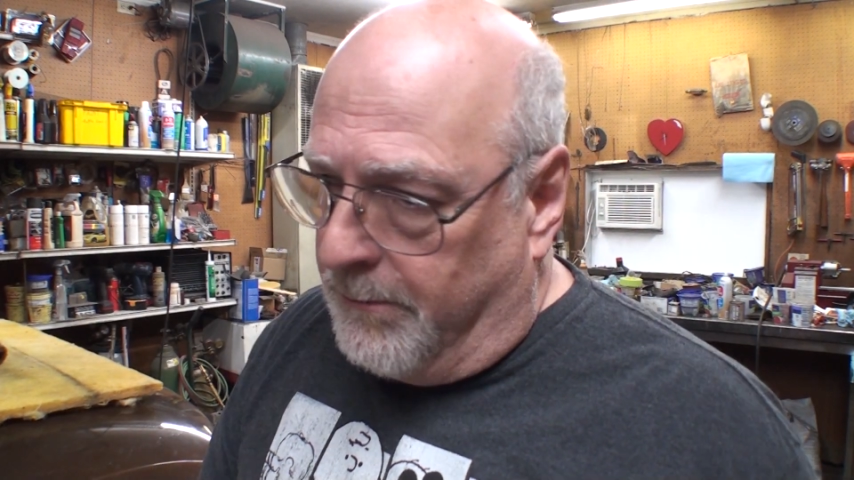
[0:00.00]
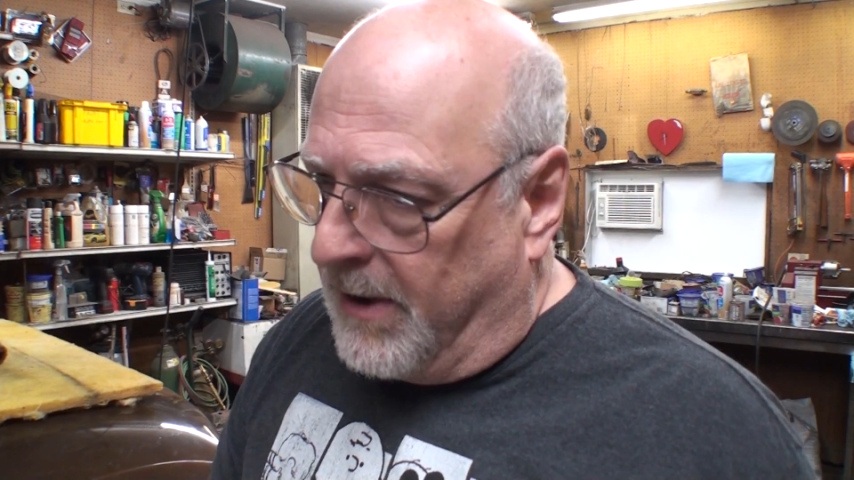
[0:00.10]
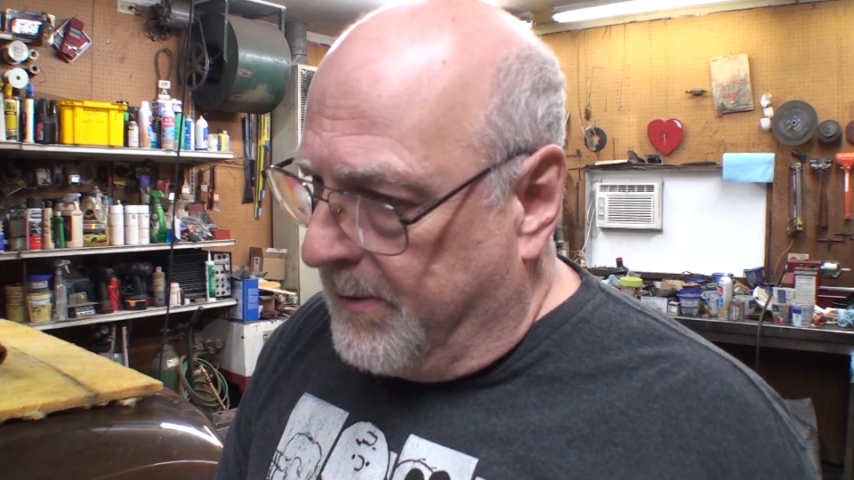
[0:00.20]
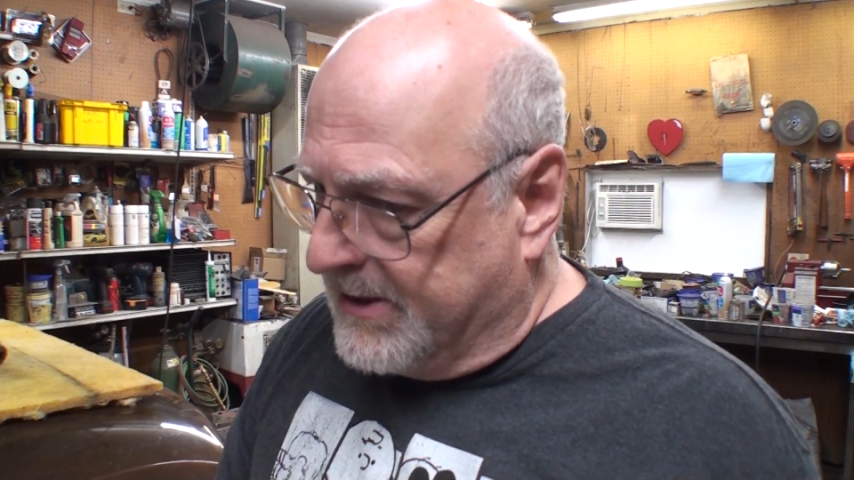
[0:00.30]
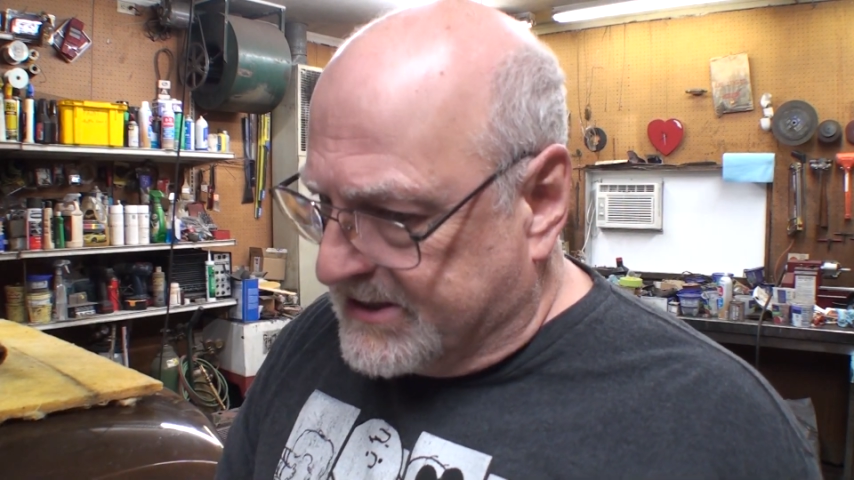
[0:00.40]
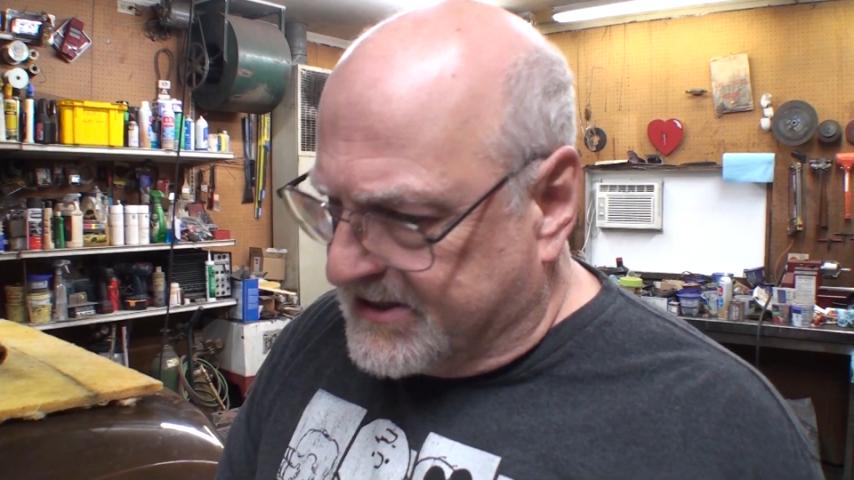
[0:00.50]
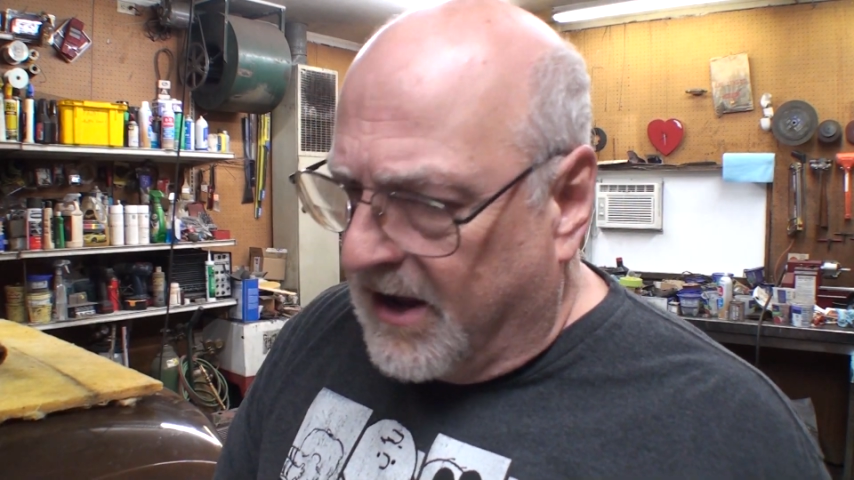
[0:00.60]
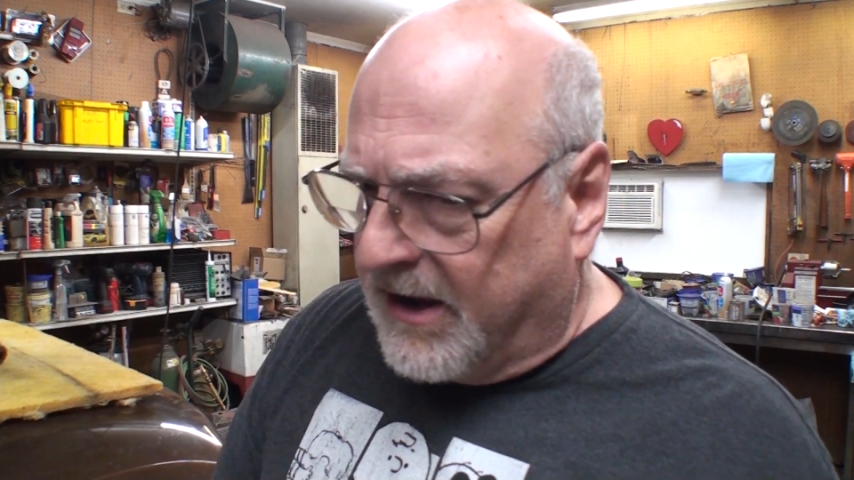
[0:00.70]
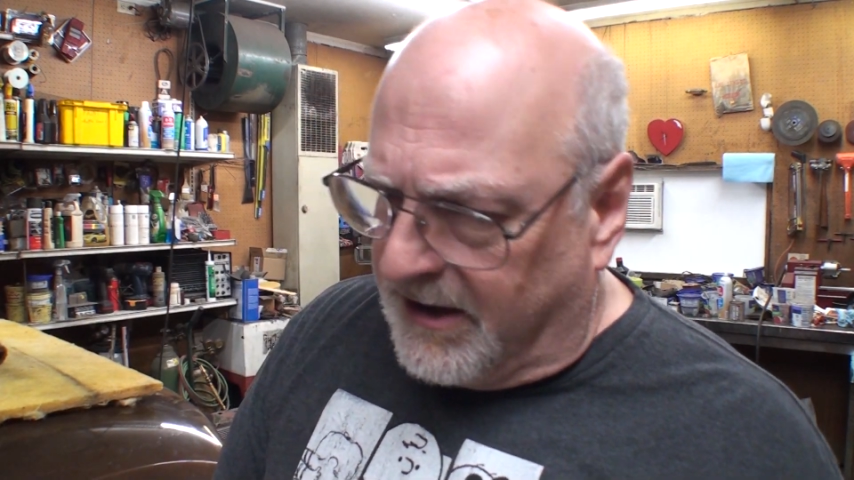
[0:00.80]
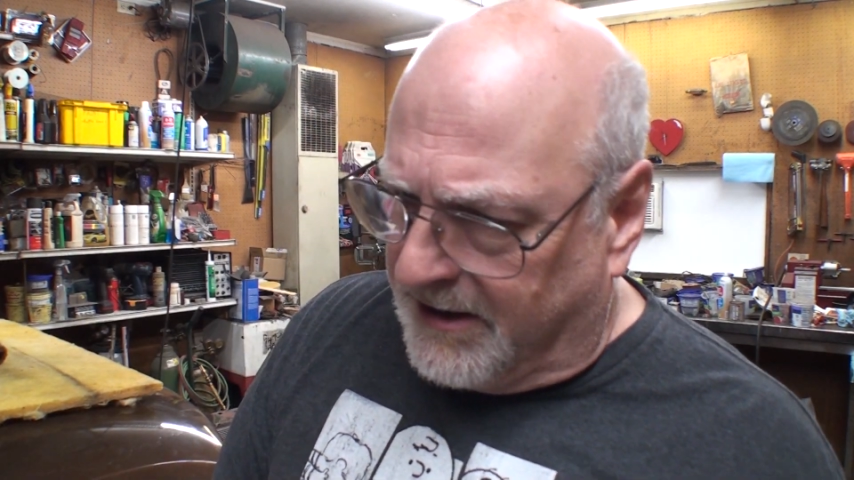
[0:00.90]
maybe
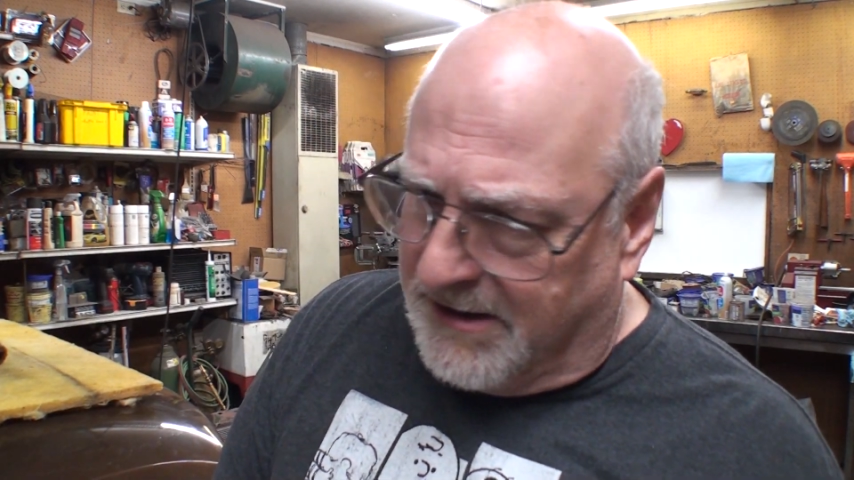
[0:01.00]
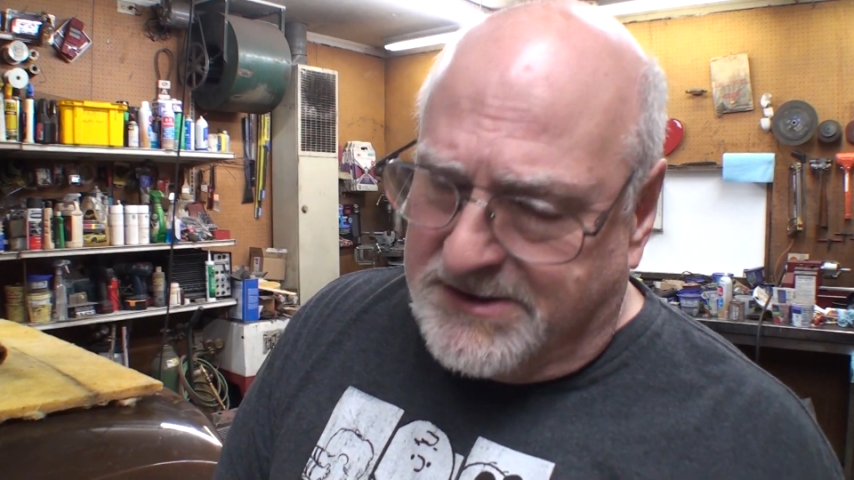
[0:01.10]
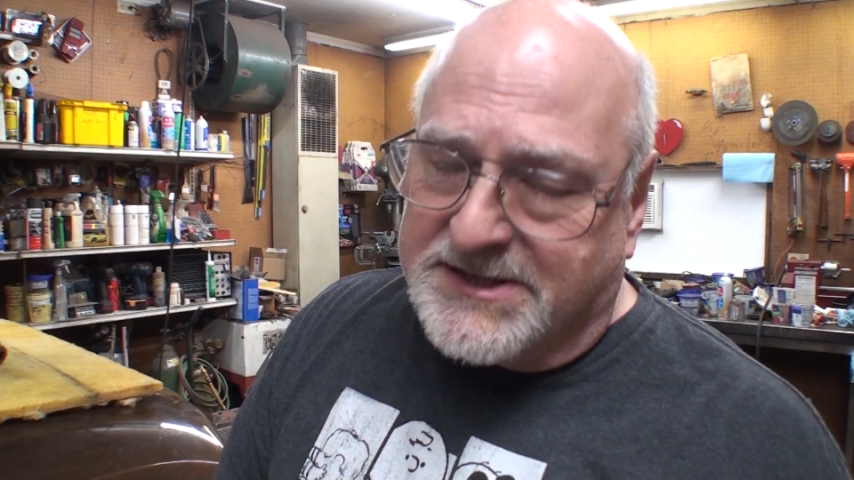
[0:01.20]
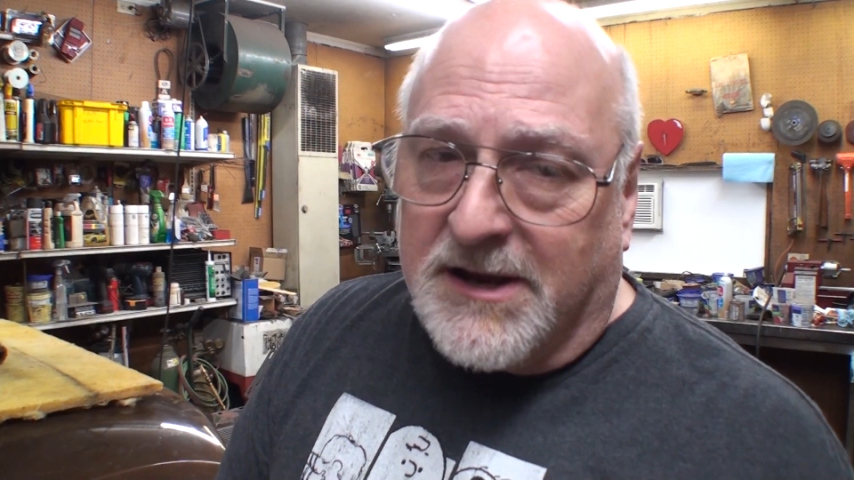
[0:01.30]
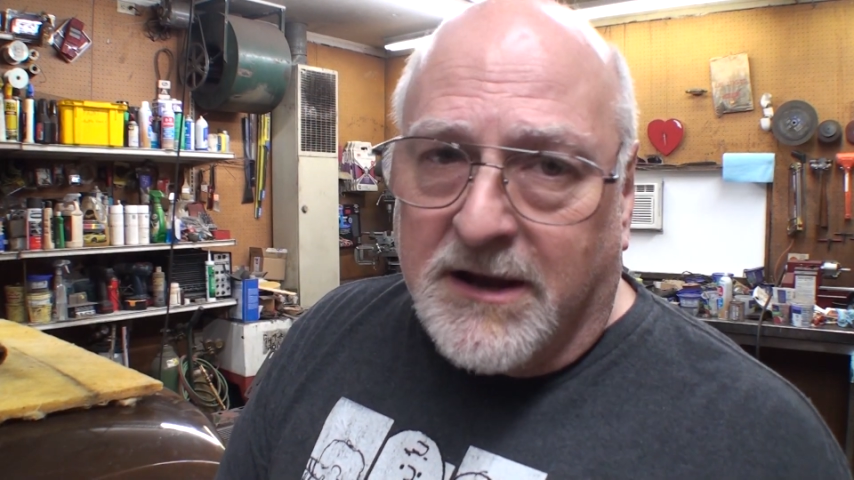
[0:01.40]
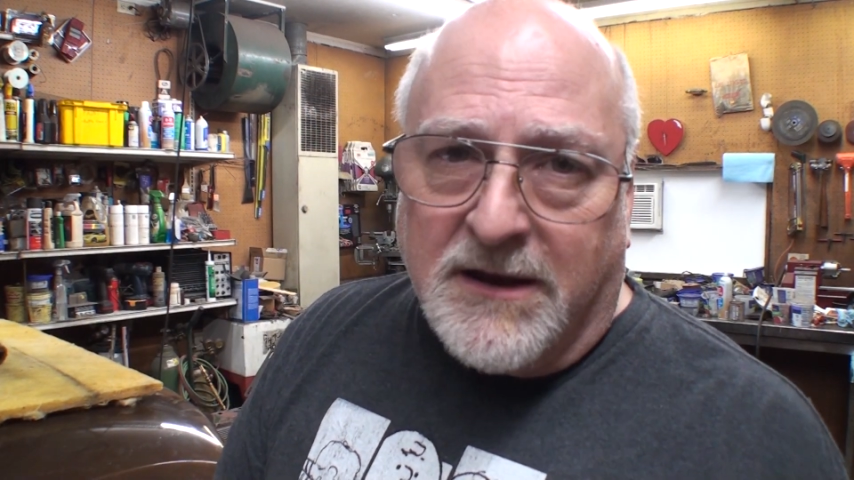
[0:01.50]
stuck it and unstuck